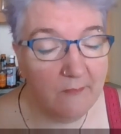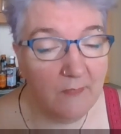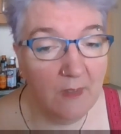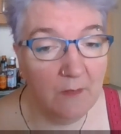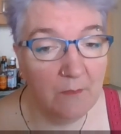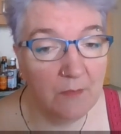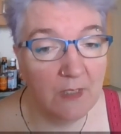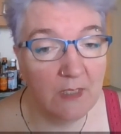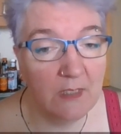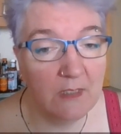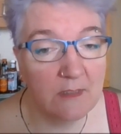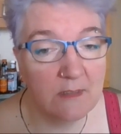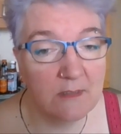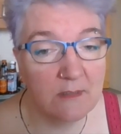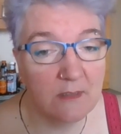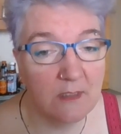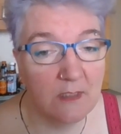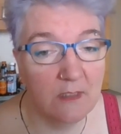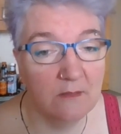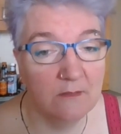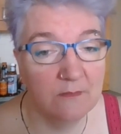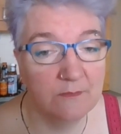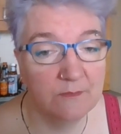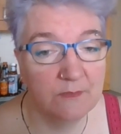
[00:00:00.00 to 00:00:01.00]
because
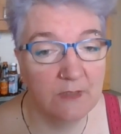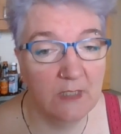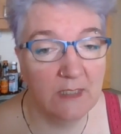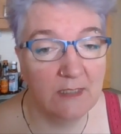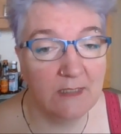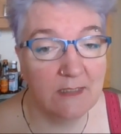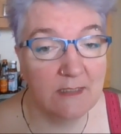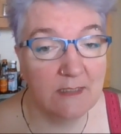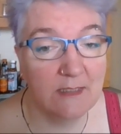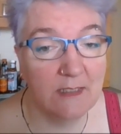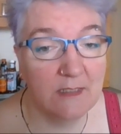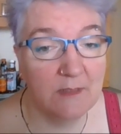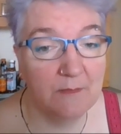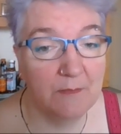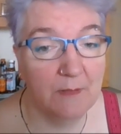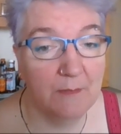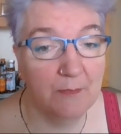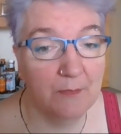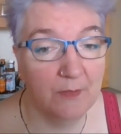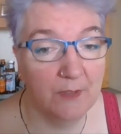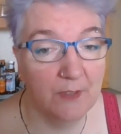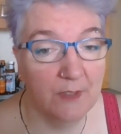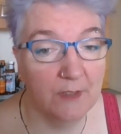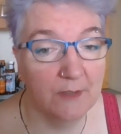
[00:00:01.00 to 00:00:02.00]
I can say to
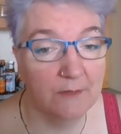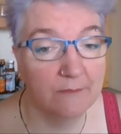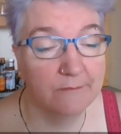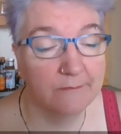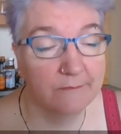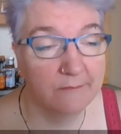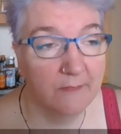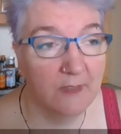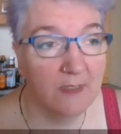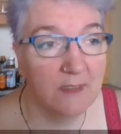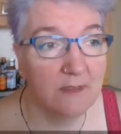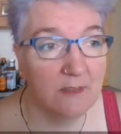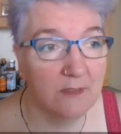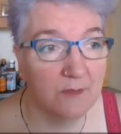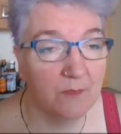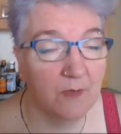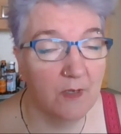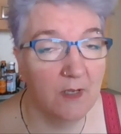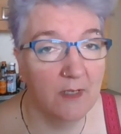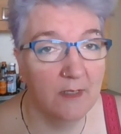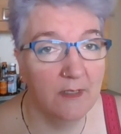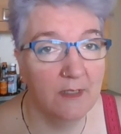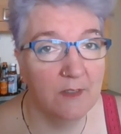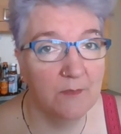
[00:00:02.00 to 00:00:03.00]
people, this is
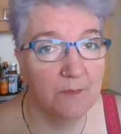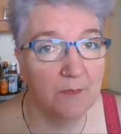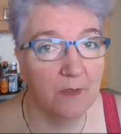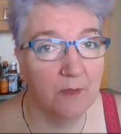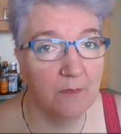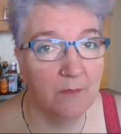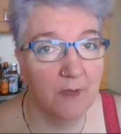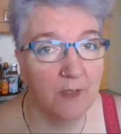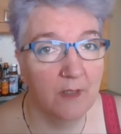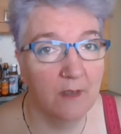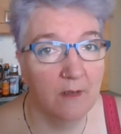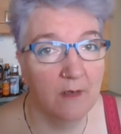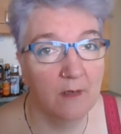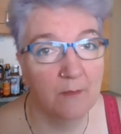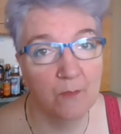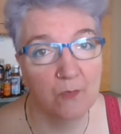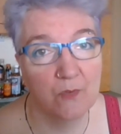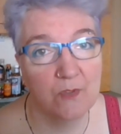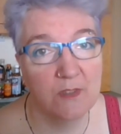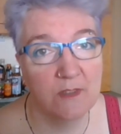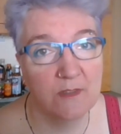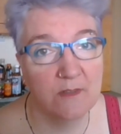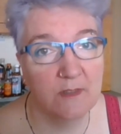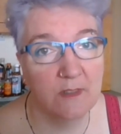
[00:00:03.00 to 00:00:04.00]
why I need to be on my own, I'm
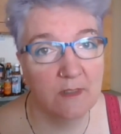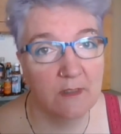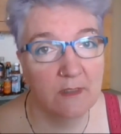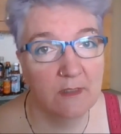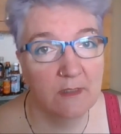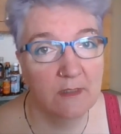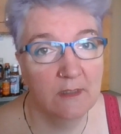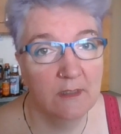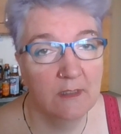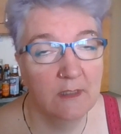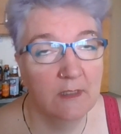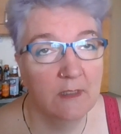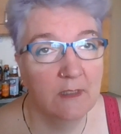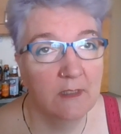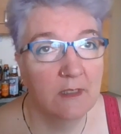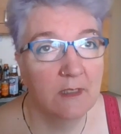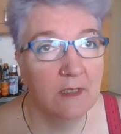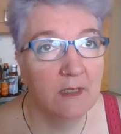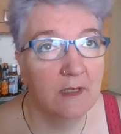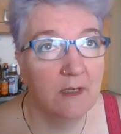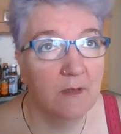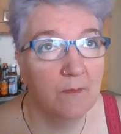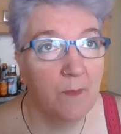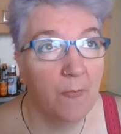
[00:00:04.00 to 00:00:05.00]
autistic.
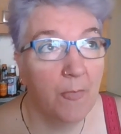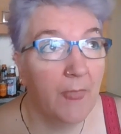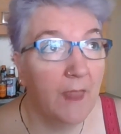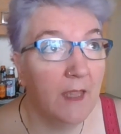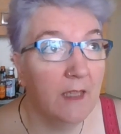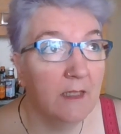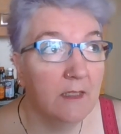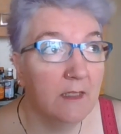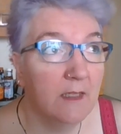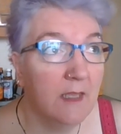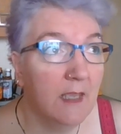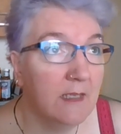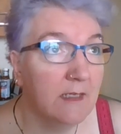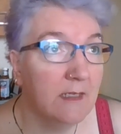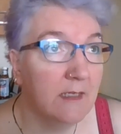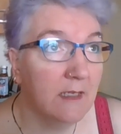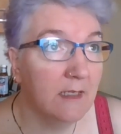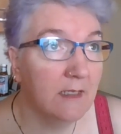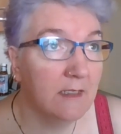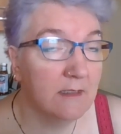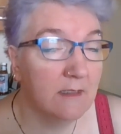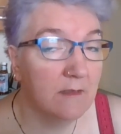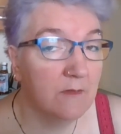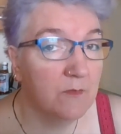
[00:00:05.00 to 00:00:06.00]
And the
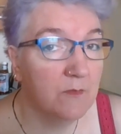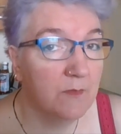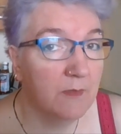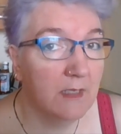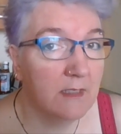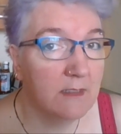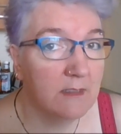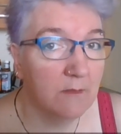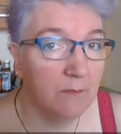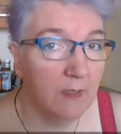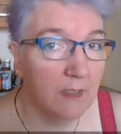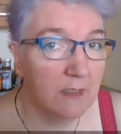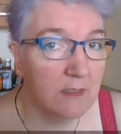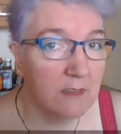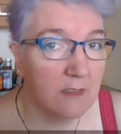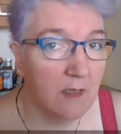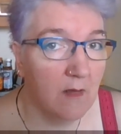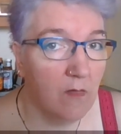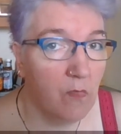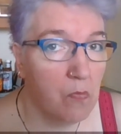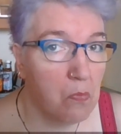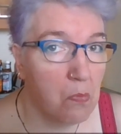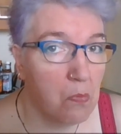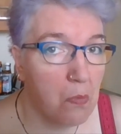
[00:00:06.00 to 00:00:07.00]
headaches seem to be getting
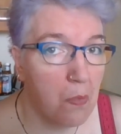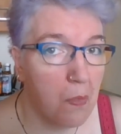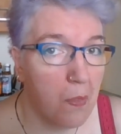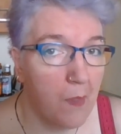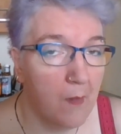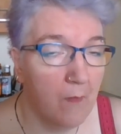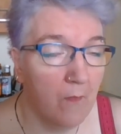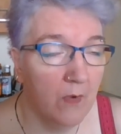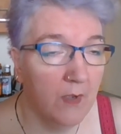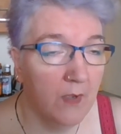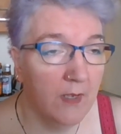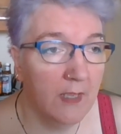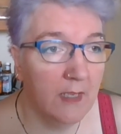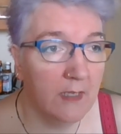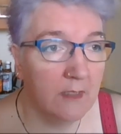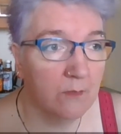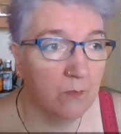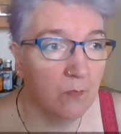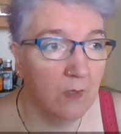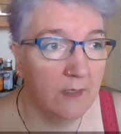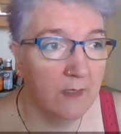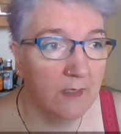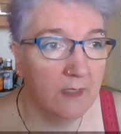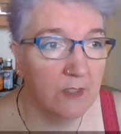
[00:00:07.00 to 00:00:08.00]
better. We only had
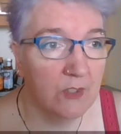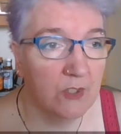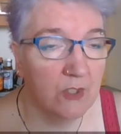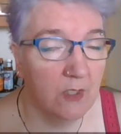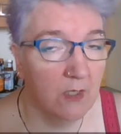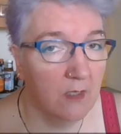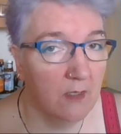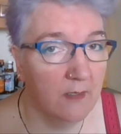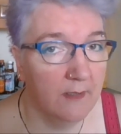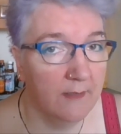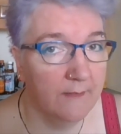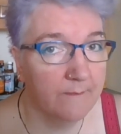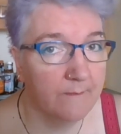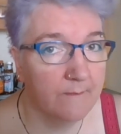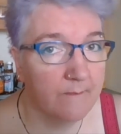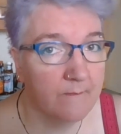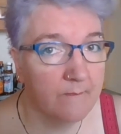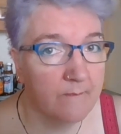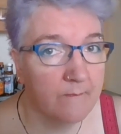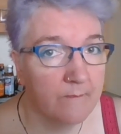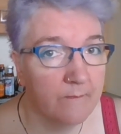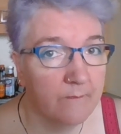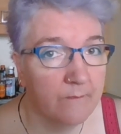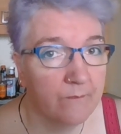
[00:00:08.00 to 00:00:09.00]
1 in July,
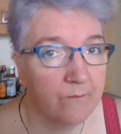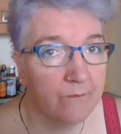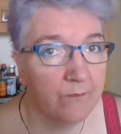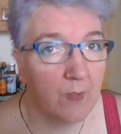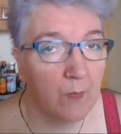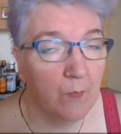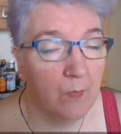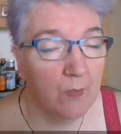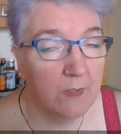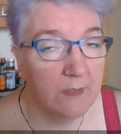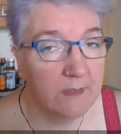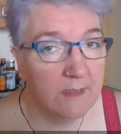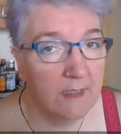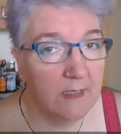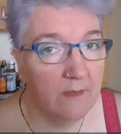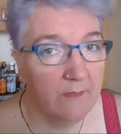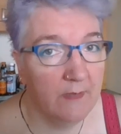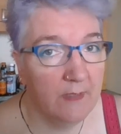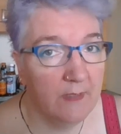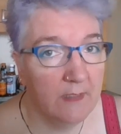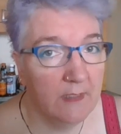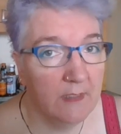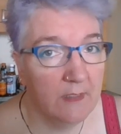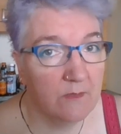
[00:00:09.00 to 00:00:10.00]
1 day of
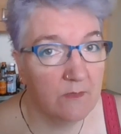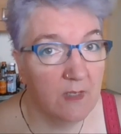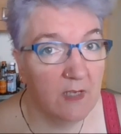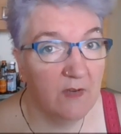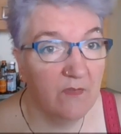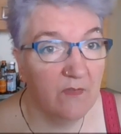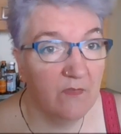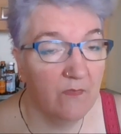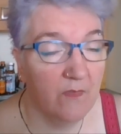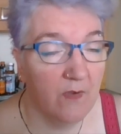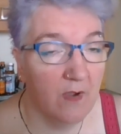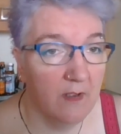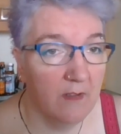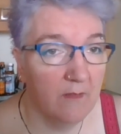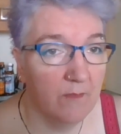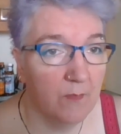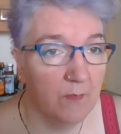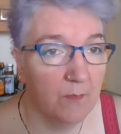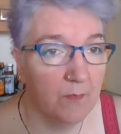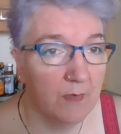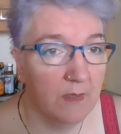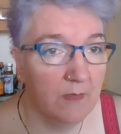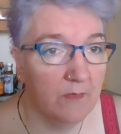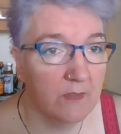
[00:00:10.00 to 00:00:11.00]
headaches. I had 5 the
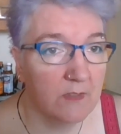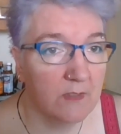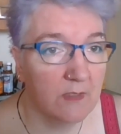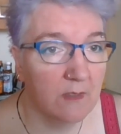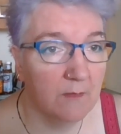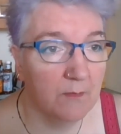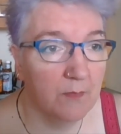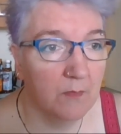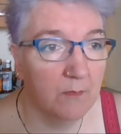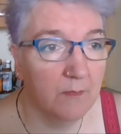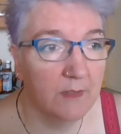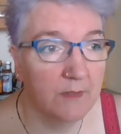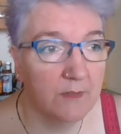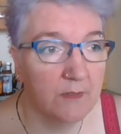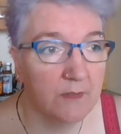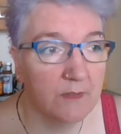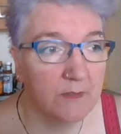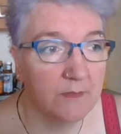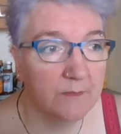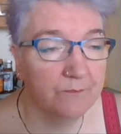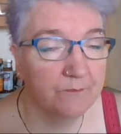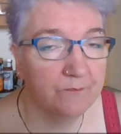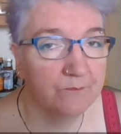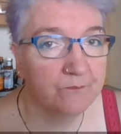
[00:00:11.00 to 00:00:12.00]
previous couple of
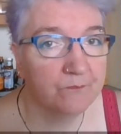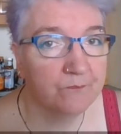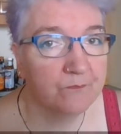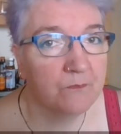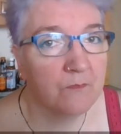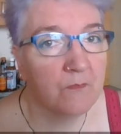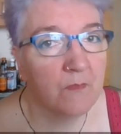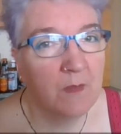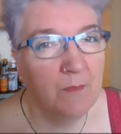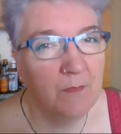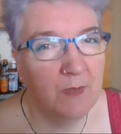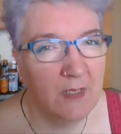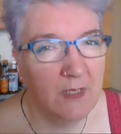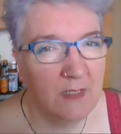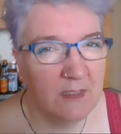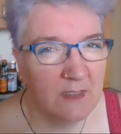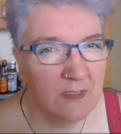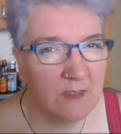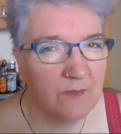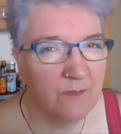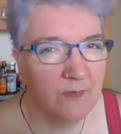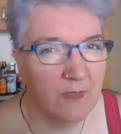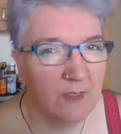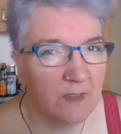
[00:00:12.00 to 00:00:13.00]
months, but it
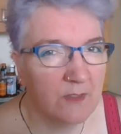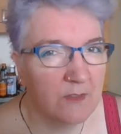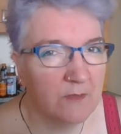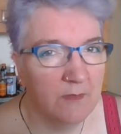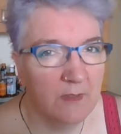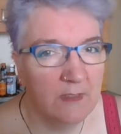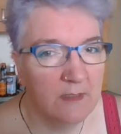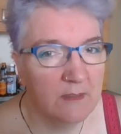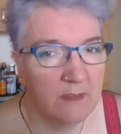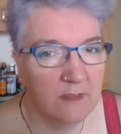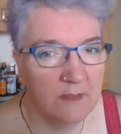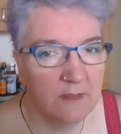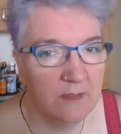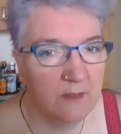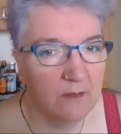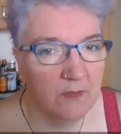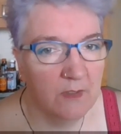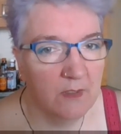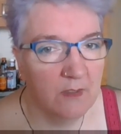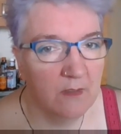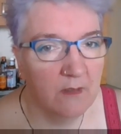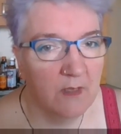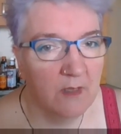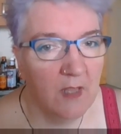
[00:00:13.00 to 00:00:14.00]
does fluctuate. I don't
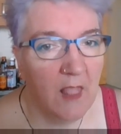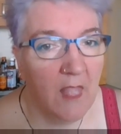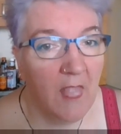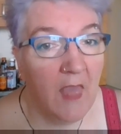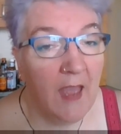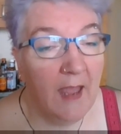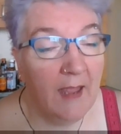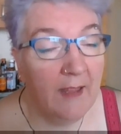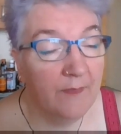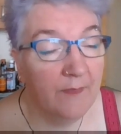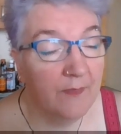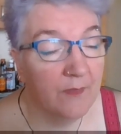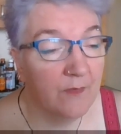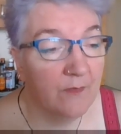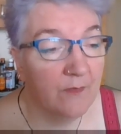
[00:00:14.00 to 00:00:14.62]
know. And the